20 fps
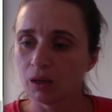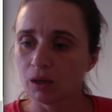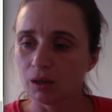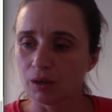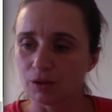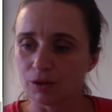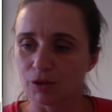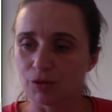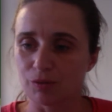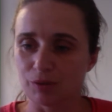
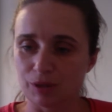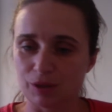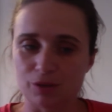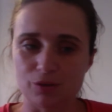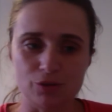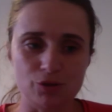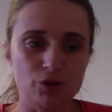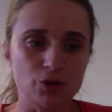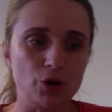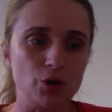Just wanted
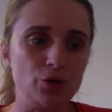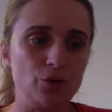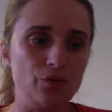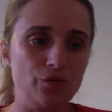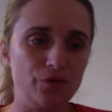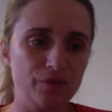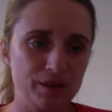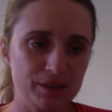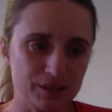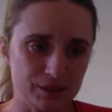to show you
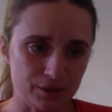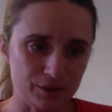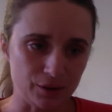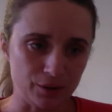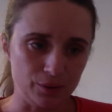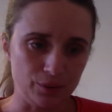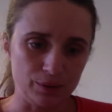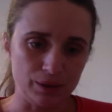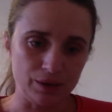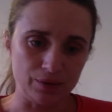this
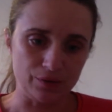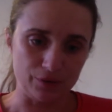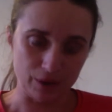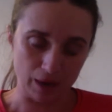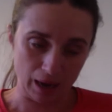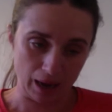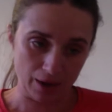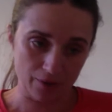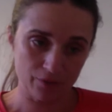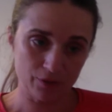though. If you
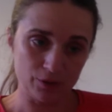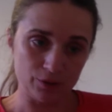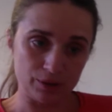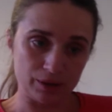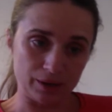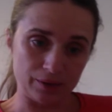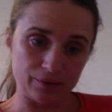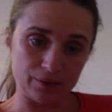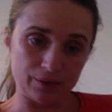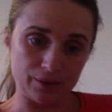have a look
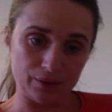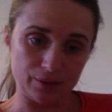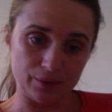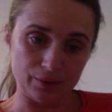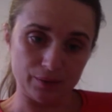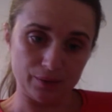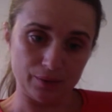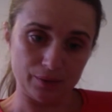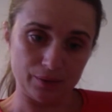at the